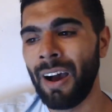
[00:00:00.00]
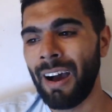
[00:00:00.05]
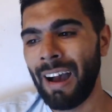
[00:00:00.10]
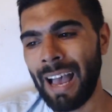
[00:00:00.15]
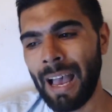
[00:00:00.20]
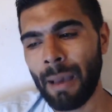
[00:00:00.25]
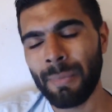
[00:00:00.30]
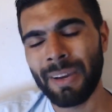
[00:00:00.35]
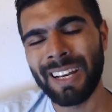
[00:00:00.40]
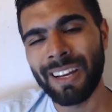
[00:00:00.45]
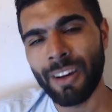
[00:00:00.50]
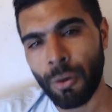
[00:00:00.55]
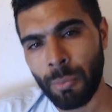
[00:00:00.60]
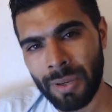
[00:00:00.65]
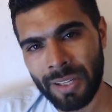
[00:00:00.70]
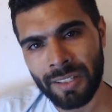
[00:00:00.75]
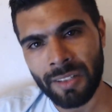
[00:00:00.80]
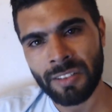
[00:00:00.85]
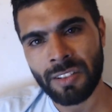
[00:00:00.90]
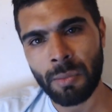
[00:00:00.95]
I'm a little
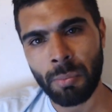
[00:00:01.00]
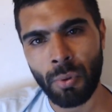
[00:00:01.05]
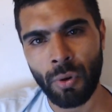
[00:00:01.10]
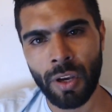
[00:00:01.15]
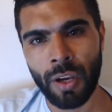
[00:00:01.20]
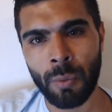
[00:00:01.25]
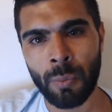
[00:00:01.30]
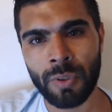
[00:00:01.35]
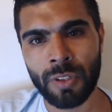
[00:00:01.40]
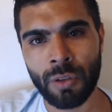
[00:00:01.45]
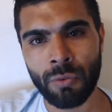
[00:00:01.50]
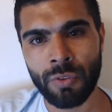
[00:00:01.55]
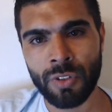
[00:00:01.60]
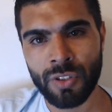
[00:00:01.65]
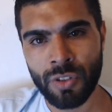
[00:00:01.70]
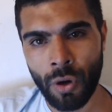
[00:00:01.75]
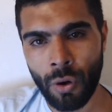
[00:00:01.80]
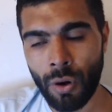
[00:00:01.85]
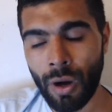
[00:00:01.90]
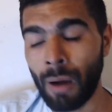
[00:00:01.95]
bit disappointed with the result.